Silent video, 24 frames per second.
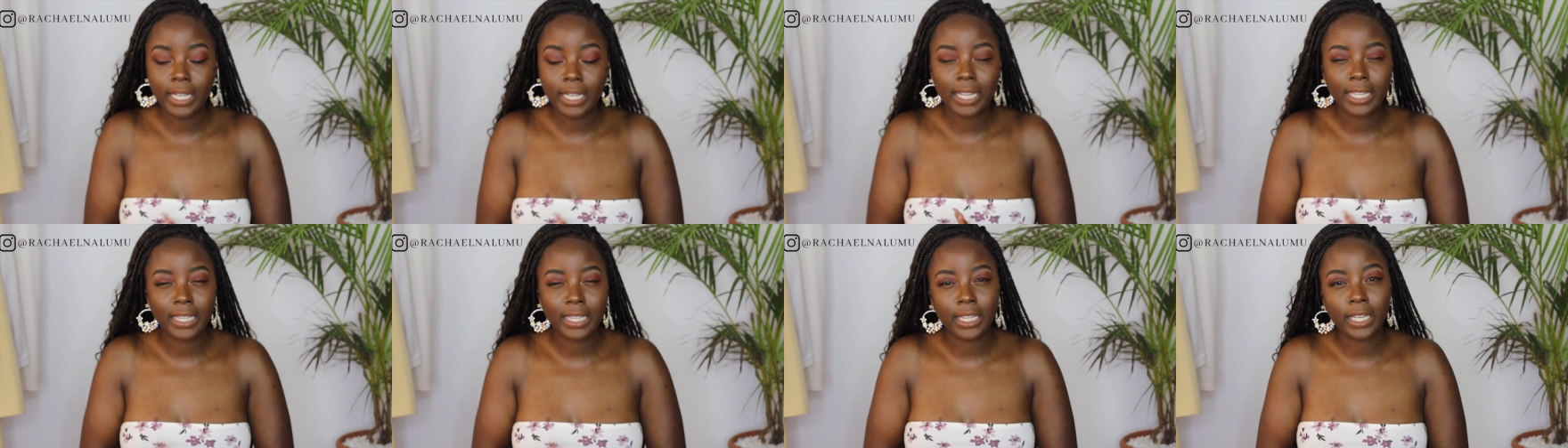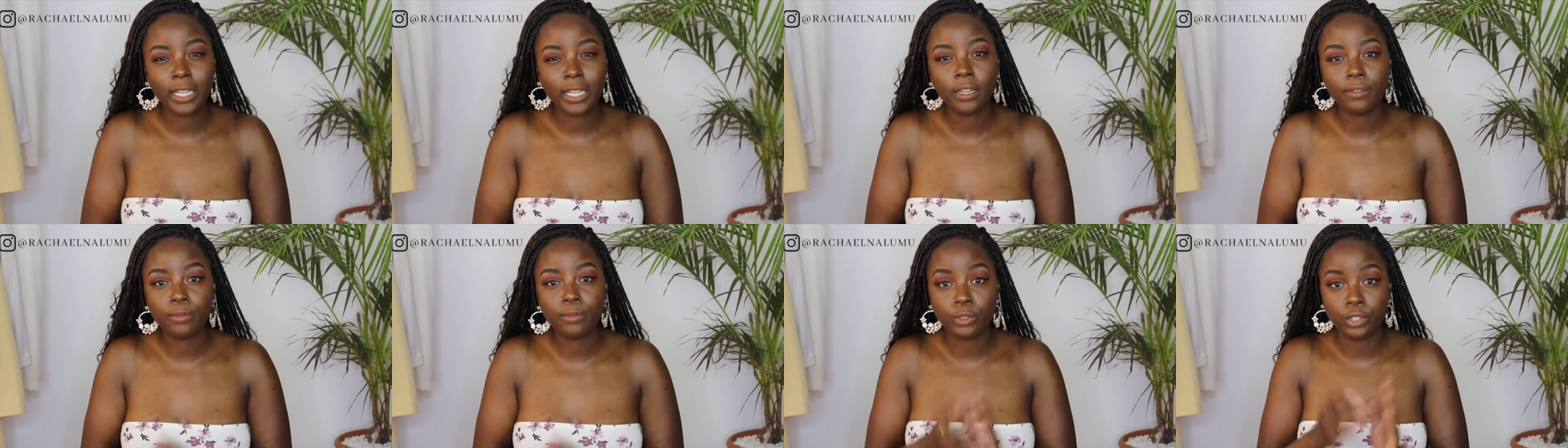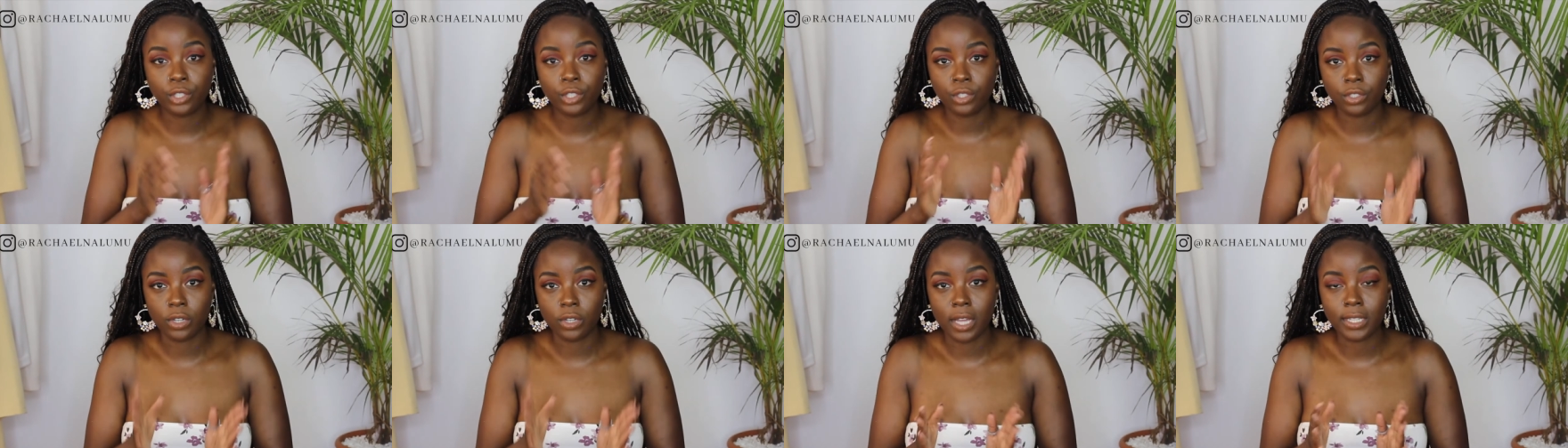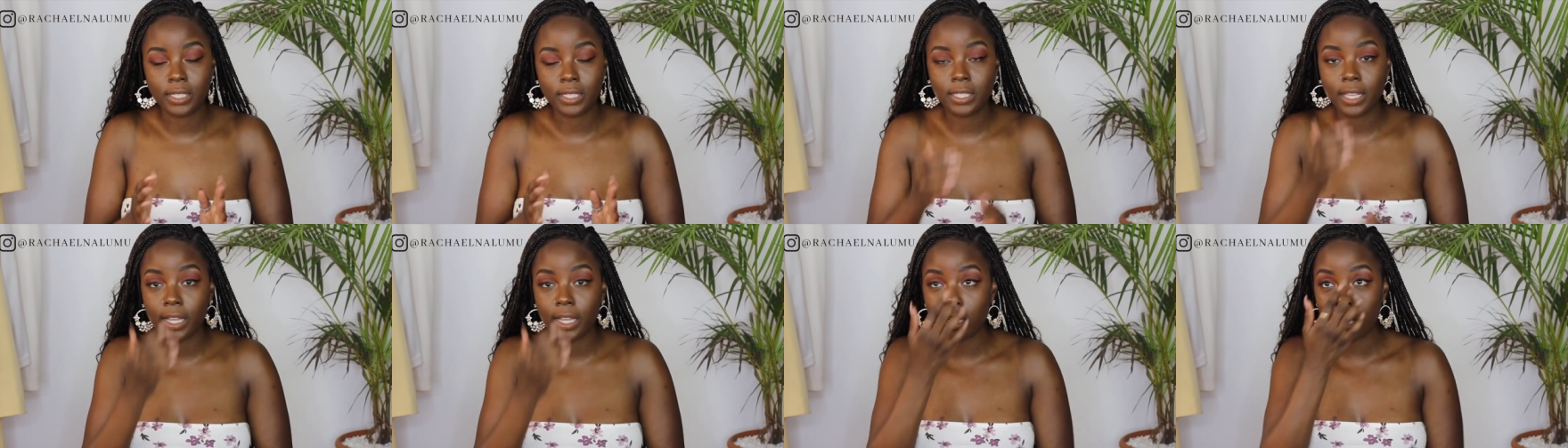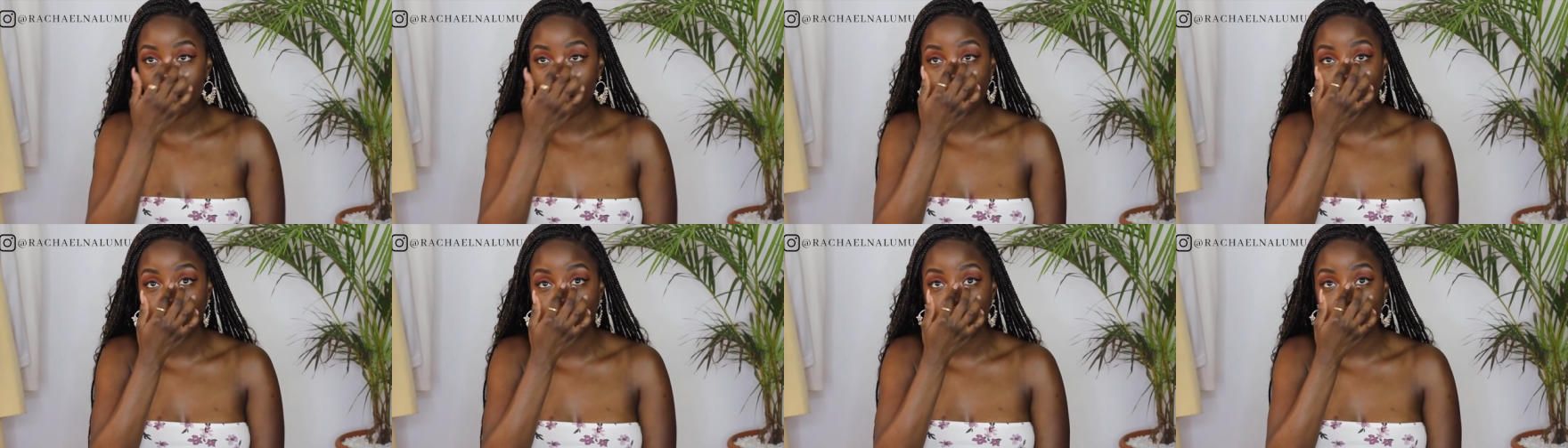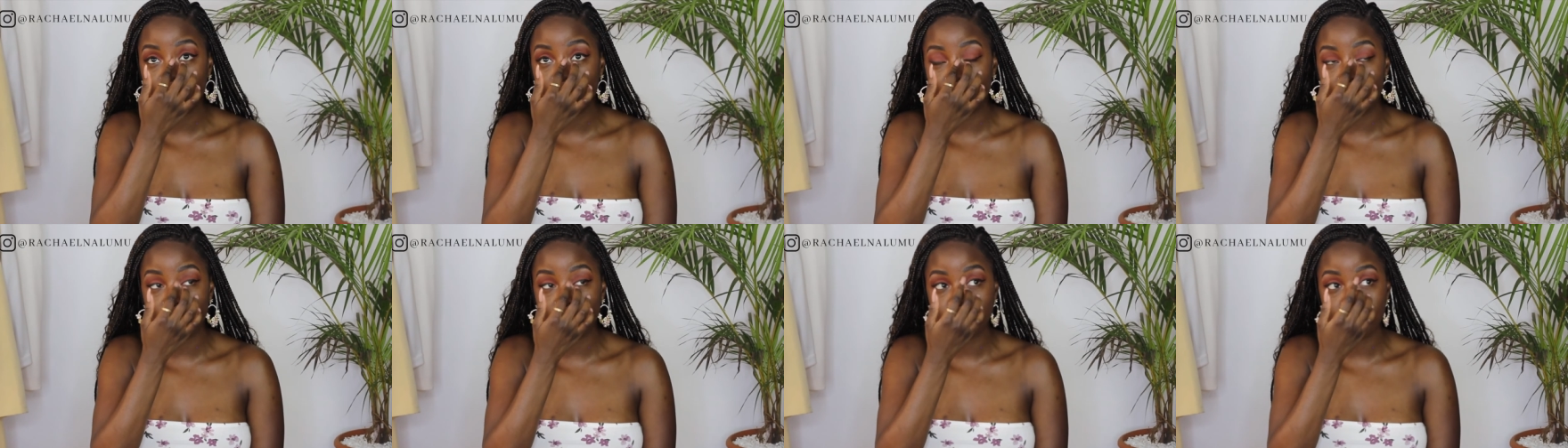thing I could think of was stress. Like
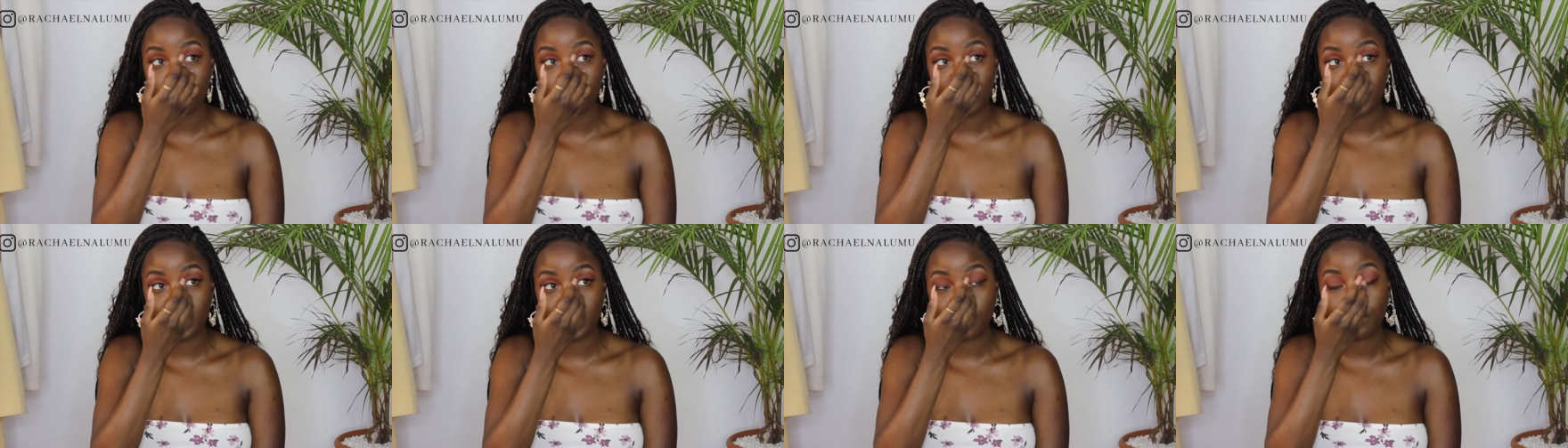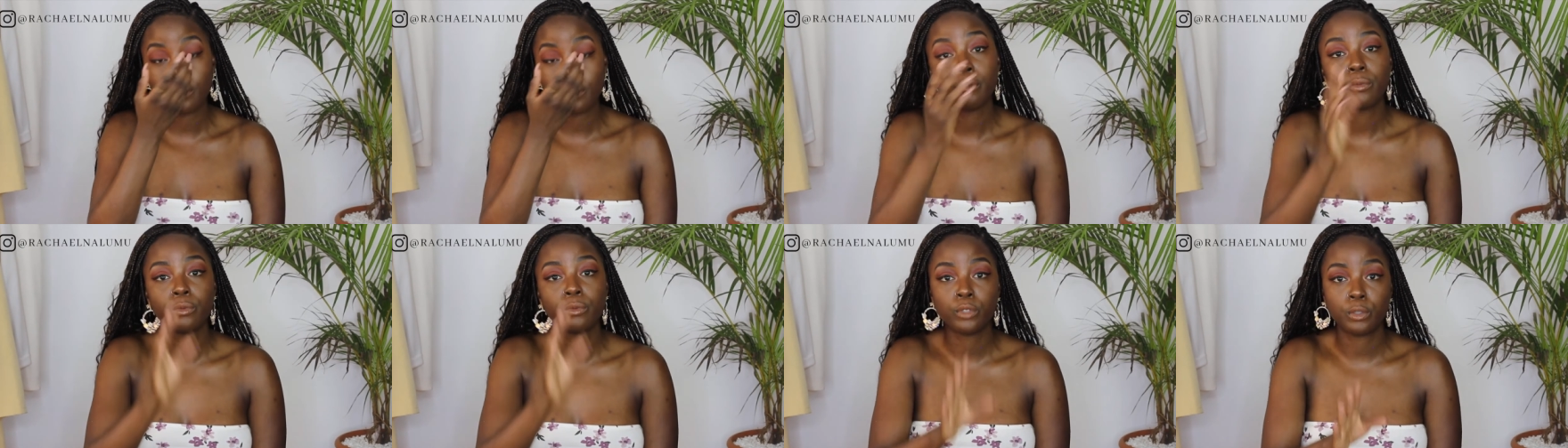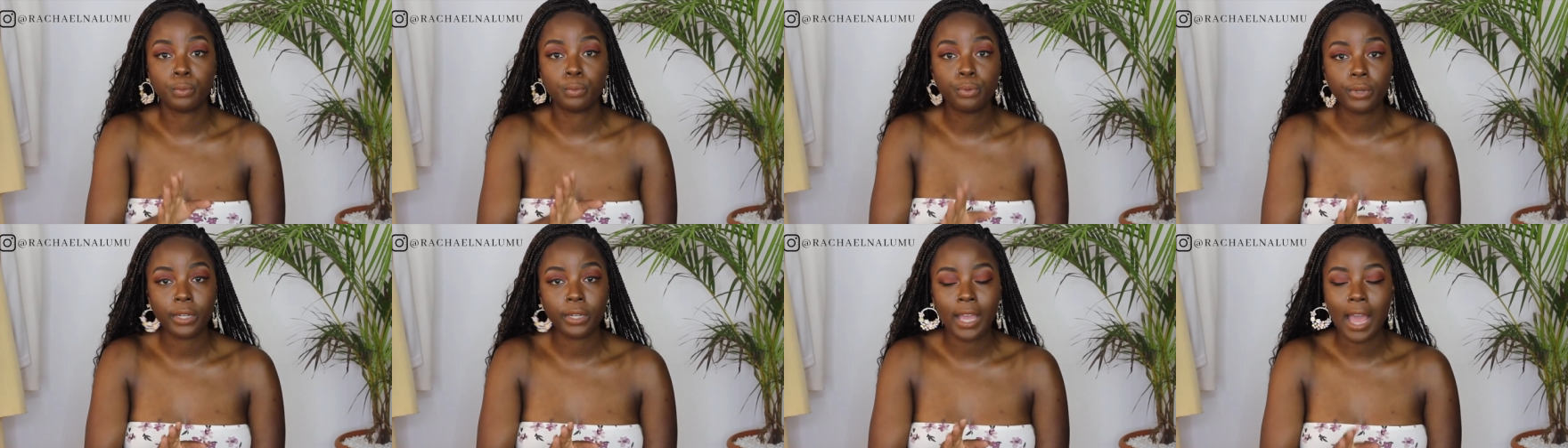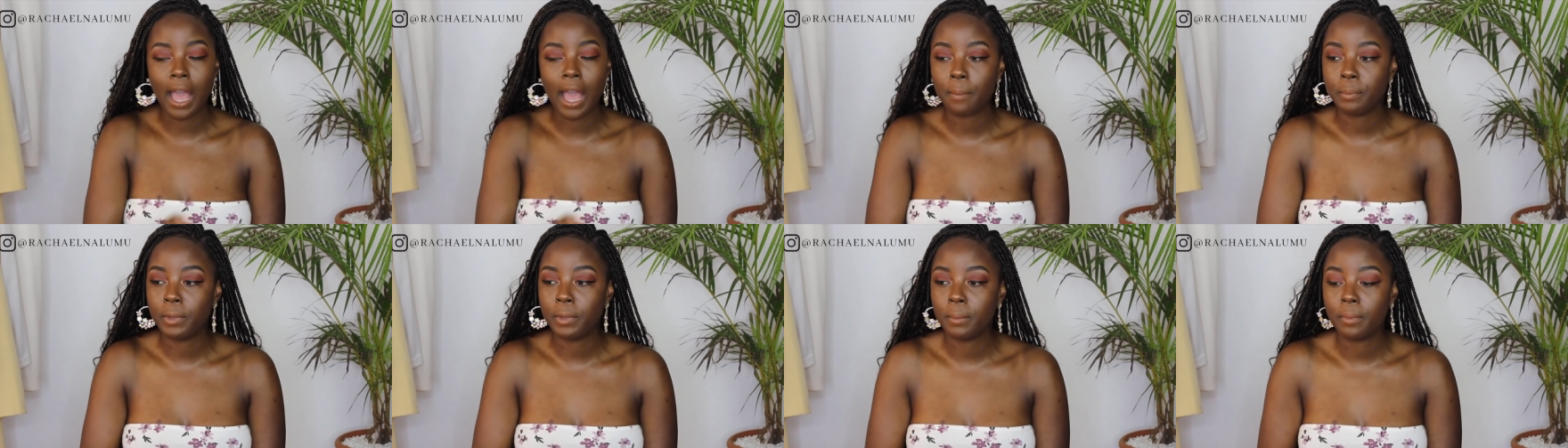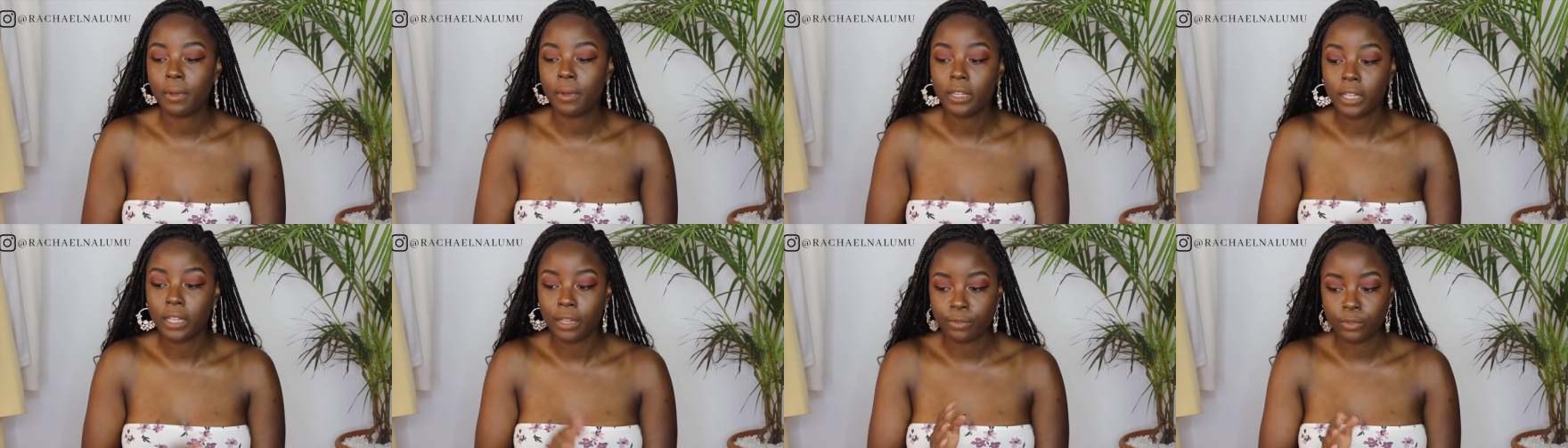everything else in my life was pretty happy about,